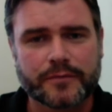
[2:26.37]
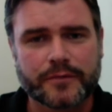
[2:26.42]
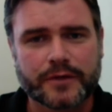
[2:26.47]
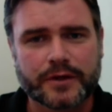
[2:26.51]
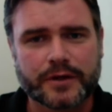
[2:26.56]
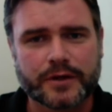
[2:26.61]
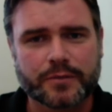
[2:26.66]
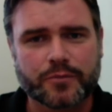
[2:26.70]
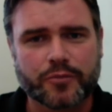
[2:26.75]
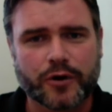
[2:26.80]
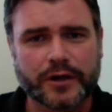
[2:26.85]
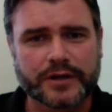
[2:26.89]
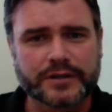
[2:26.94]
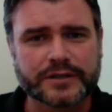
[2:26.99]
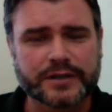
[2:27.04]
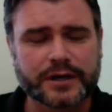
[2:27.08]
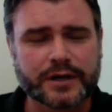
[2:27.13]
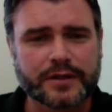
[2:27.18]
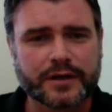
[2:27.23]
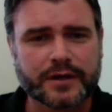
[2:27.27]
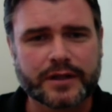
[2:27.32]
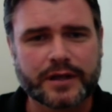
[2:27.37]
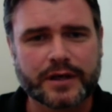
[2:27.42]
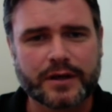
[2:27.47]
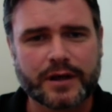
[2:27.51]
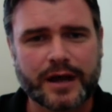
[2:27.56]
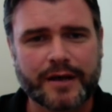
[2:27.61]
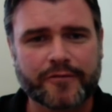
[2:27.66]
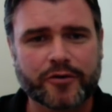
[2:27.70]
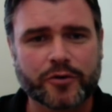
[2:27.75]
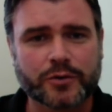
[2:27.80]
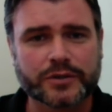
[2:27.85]
the pricing, I think that
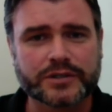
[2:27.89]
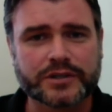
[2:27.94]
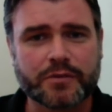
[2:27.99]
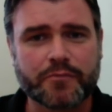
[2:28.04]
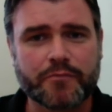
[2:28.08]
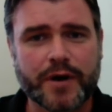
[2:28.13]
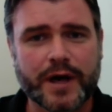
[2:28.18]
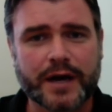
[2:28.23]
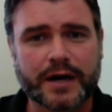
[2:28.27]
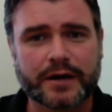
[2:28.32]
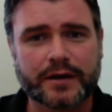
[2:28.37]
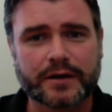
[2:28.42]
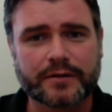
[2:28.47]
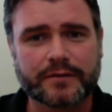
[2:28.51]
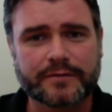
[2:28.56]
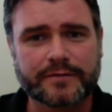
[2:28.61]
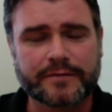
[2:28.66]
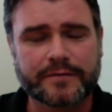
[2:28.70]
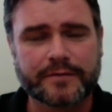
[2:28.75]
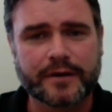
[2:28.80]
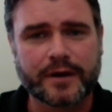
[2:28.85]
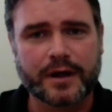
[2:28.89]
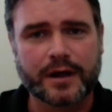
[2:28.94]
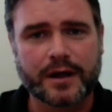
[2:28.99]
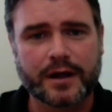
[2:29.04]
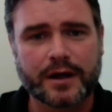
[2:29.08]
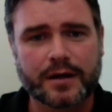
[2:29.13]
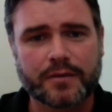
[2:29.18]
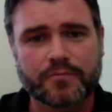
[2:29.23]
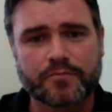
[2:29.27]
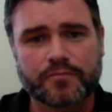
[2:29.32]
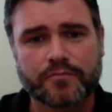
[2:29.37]
everyone's competitive,
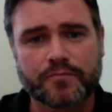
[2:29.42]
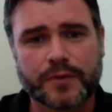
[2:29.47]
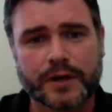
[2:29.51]
um,